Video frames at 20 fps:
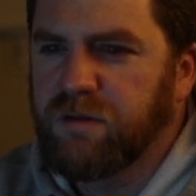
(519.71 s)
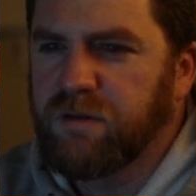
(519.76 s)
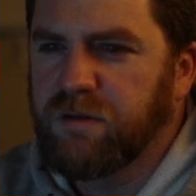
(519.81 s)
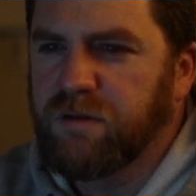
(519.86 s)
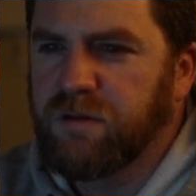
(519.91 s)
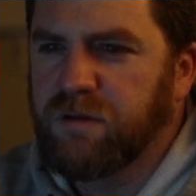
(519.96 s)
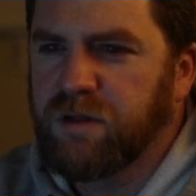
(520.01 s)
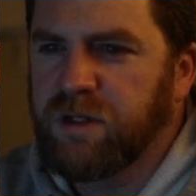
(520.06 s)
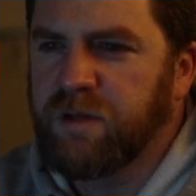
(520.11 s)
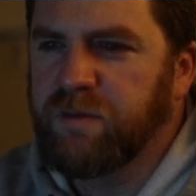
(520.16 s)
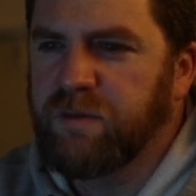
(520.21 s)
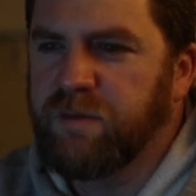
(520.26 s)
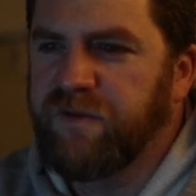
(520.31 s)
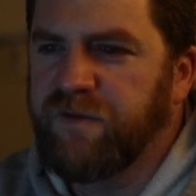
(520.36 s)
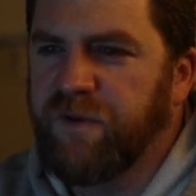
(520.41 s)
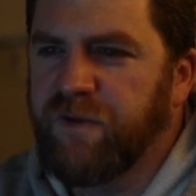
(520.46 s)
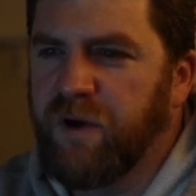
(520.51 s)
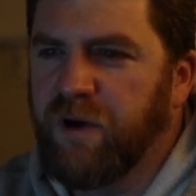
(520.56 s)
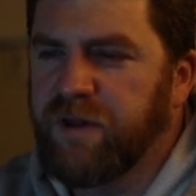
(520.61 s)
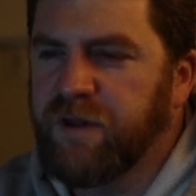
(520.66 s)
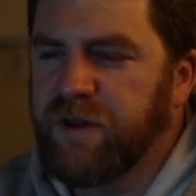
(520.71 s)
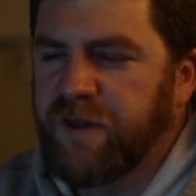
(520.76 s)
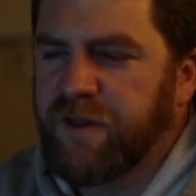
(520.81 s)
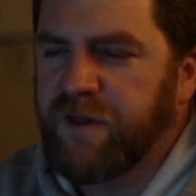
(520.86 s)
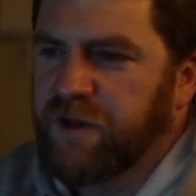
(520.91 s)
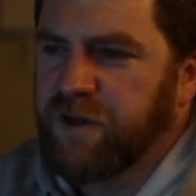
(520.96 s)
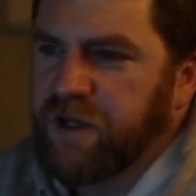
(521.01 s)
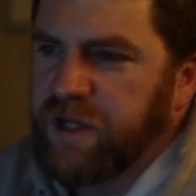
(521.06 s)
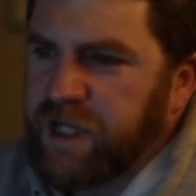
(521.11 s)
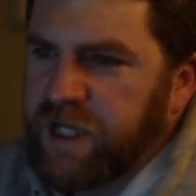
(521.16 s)
Let me find the
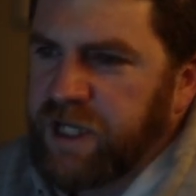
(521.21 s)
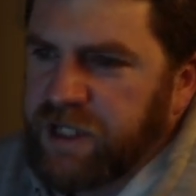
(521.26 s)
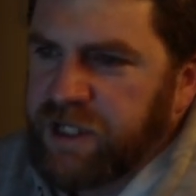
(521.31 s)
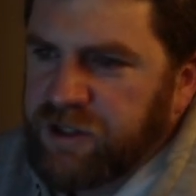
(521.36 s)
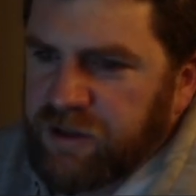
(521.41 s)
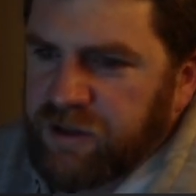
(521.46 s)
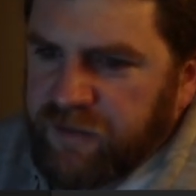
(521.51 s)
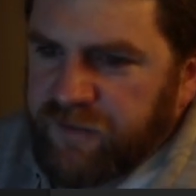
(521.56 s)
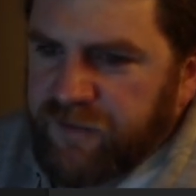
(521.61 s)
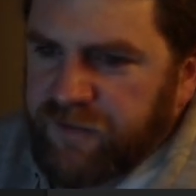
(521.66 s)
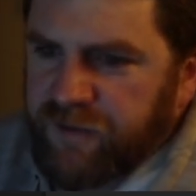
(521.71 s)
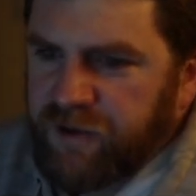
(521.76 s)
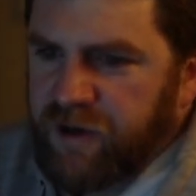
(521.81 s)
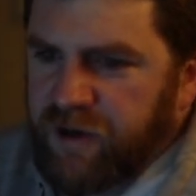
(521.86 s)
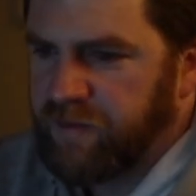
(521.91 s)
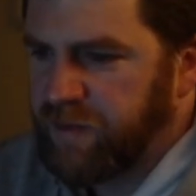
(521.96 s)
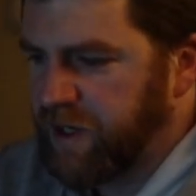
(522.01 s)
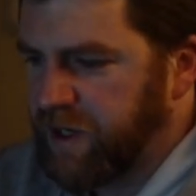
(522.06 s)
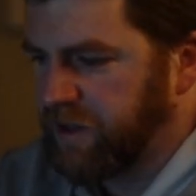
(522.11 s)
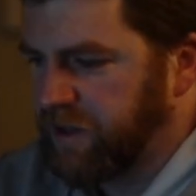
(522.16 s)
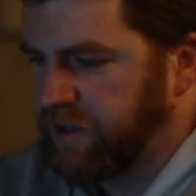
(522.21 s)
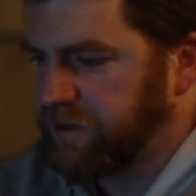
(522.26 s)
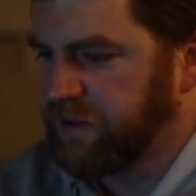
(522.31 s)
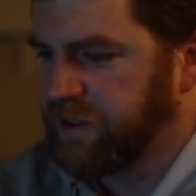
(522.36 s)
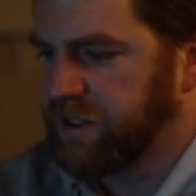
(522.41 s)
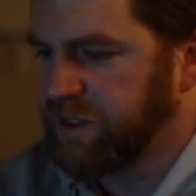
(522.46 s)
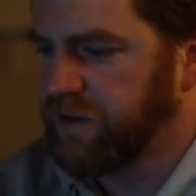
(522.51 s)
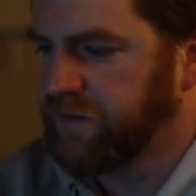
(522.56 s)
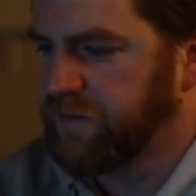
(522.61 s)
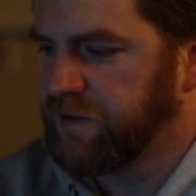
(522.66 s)
thing I need to before I embarrass
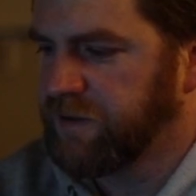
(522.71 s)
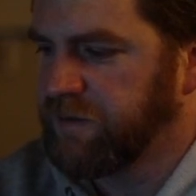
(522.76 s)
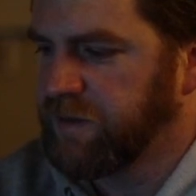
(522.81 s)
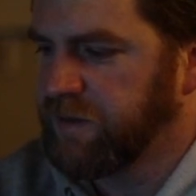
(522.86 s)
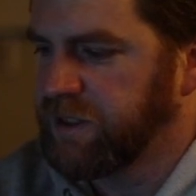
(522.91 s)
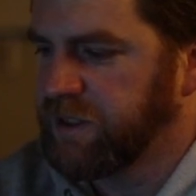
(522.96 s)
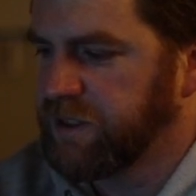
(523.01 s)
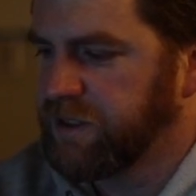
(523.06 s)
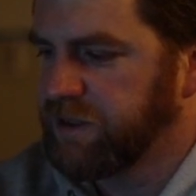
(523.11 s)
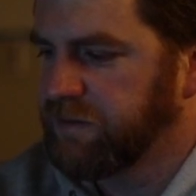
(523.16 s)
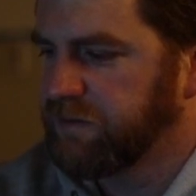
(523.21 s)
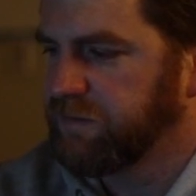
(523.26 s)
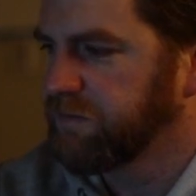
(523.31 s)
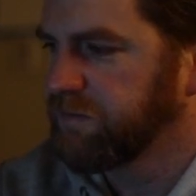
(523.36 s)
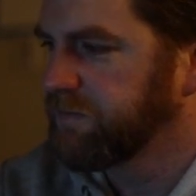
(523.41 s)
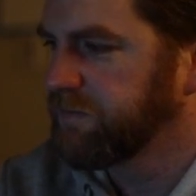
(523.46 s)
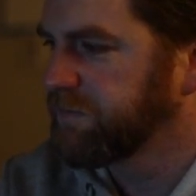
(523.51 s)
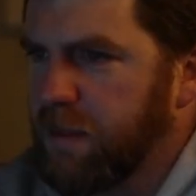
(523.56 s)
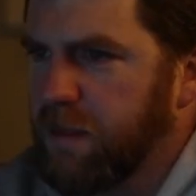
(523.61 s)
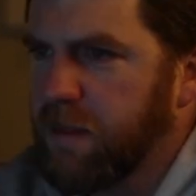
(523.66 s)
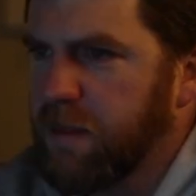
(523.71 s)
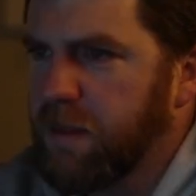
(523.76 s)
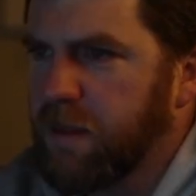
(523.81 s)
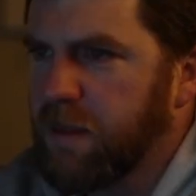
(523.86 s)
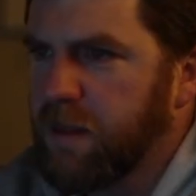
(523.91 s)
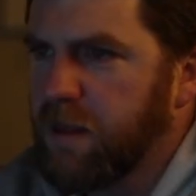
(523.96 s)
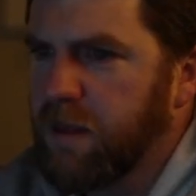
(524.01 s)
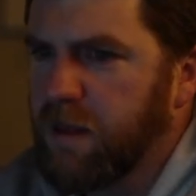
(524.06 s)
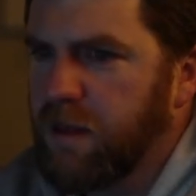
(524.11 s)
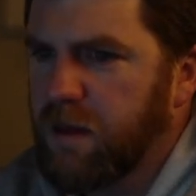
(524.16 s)
myself too much.
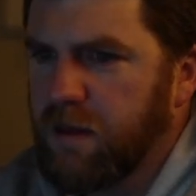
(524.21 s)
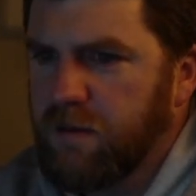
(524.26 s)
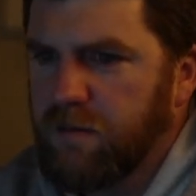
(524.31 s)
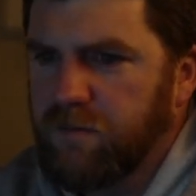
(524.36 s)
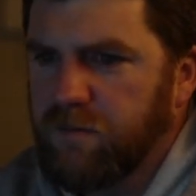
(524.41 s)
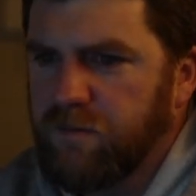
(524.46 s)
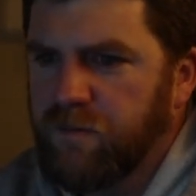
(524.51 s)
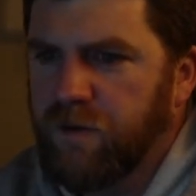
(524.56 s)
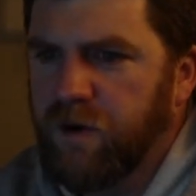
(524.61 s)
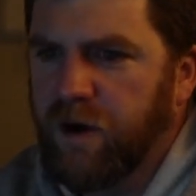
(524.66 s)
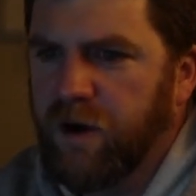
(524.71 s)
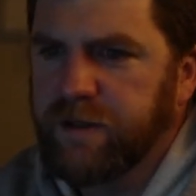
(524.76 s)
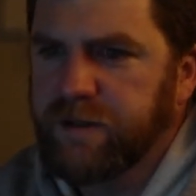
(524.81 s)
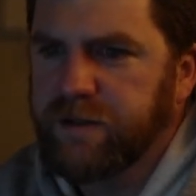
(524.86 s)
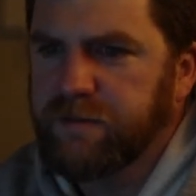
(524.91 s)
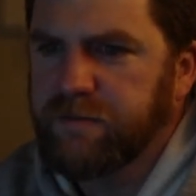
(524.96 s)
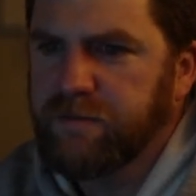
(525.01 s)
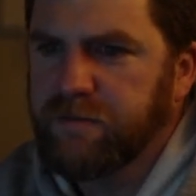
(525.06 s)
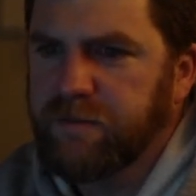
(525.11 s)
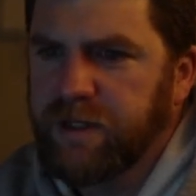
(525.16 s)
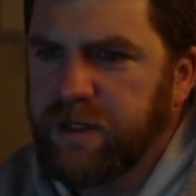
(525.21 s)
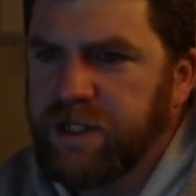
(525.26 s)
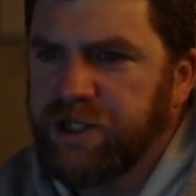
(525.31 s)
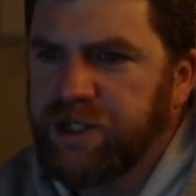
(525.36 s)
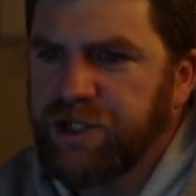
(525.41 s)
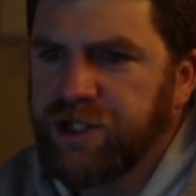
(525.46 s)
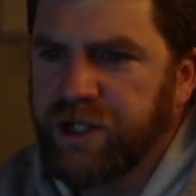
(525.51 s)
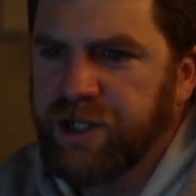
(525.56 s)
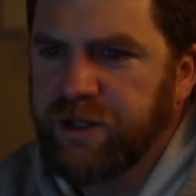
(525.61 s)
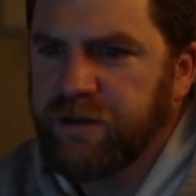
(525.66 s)
Right,
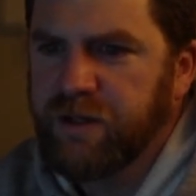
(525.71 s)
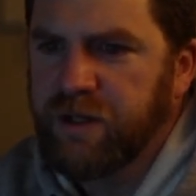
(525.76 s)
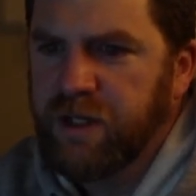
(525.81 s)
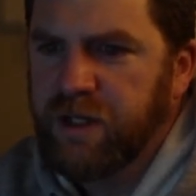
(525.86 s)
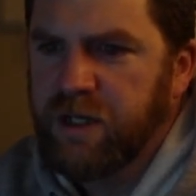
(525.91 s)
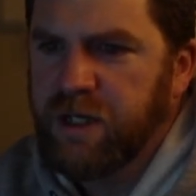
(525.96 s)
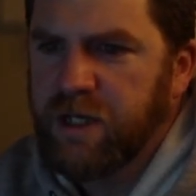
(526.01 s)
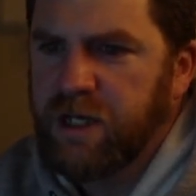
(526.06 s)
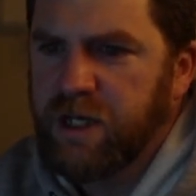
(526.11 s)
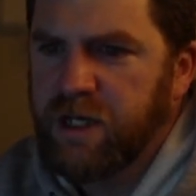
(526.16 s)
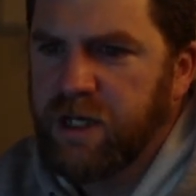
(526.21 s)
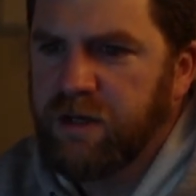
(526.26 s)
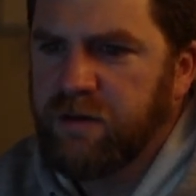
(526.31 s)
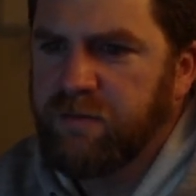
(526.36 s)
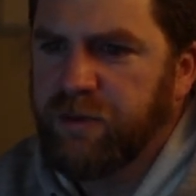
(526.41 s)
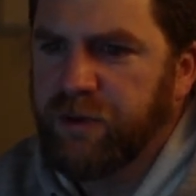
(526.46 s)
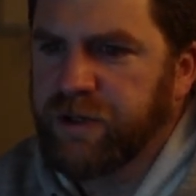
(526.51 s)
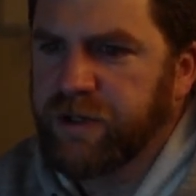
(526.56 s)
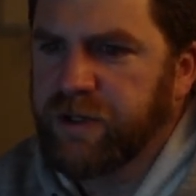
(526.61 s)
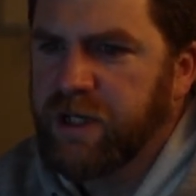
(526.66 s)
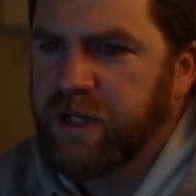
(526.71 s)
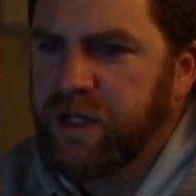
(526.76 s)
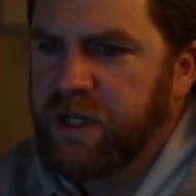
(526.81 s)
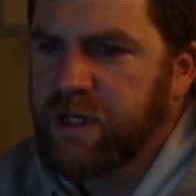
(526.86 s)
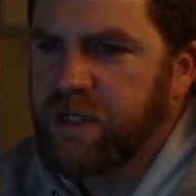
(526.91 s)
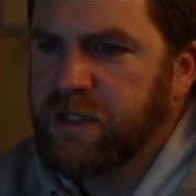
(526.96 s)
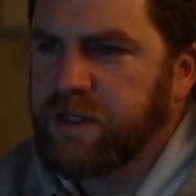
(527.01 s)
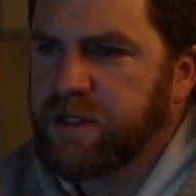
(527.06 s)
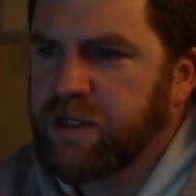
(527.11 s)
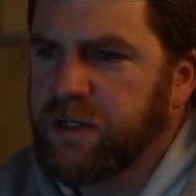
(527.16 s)
engine input.
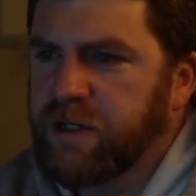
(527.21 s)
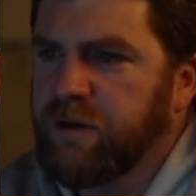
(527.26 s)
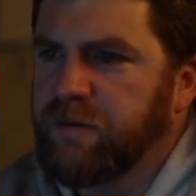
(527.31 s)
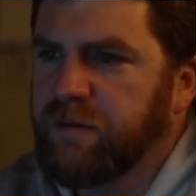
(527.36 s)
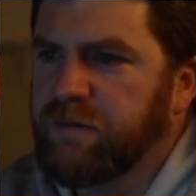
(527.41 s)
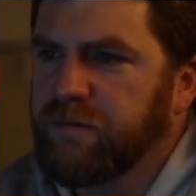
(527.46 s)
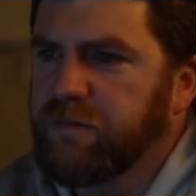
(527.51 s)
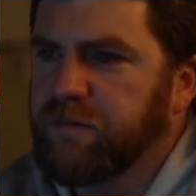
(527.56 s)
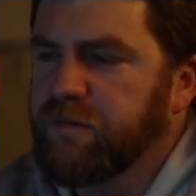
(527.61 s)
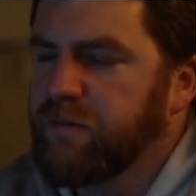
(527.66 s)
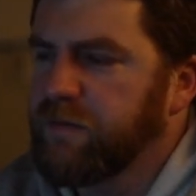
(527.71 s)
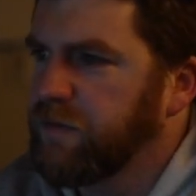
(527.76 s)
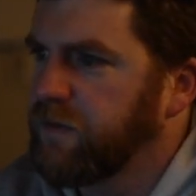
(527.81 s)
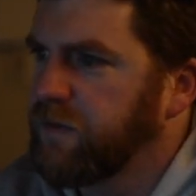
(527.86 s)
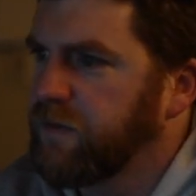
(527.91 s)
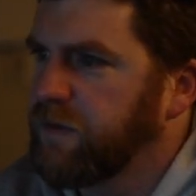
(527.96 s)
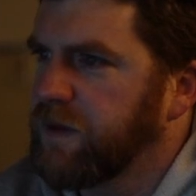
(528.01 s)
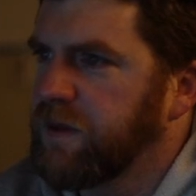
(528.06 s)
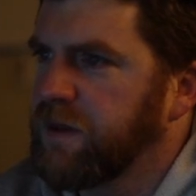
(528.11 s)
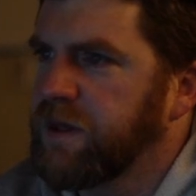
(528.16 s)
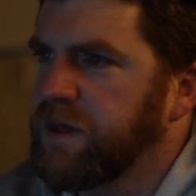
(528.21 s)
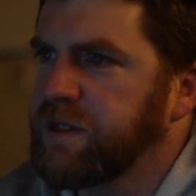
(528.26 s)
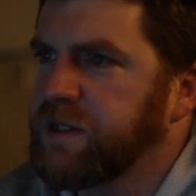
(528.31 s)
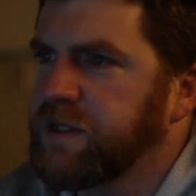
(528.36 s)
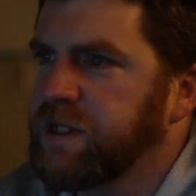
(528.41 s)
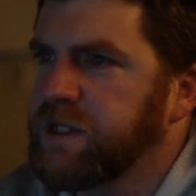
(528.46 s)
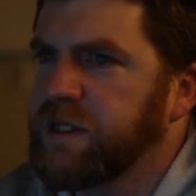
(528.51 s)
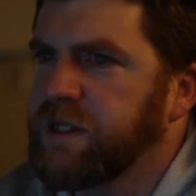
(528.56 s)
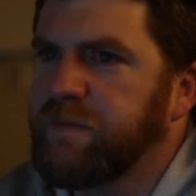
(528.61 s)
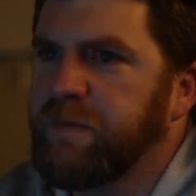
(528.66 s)
So this
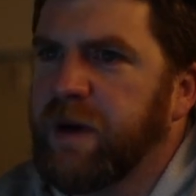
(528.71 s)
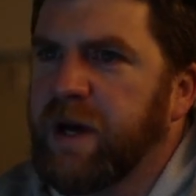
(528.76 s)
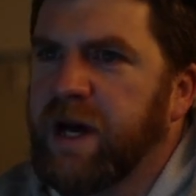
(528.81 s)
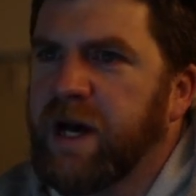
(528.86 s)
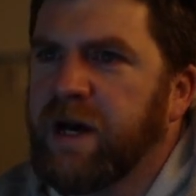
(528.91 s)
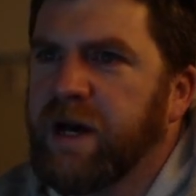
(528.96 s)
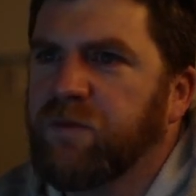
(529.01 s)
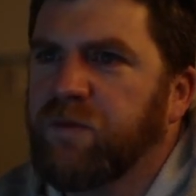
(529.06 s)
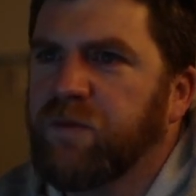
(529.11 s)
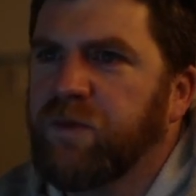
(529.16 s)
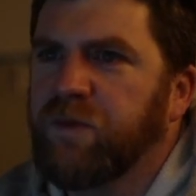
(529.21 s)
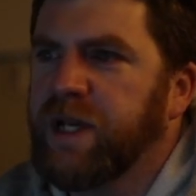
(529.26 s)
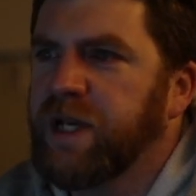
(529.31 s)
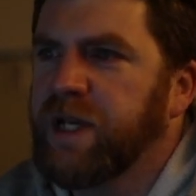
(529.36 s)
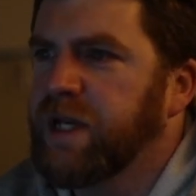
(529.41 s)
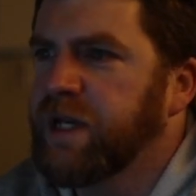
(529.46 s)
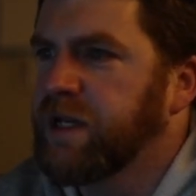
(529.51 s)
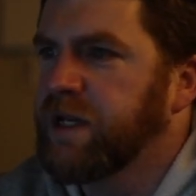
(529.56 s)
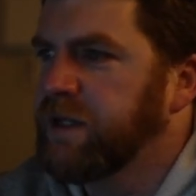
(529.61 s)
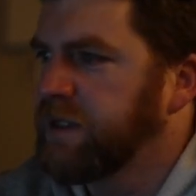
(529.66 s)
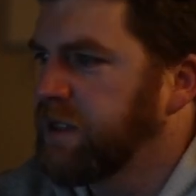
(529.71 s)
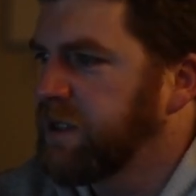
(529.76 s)
is the part where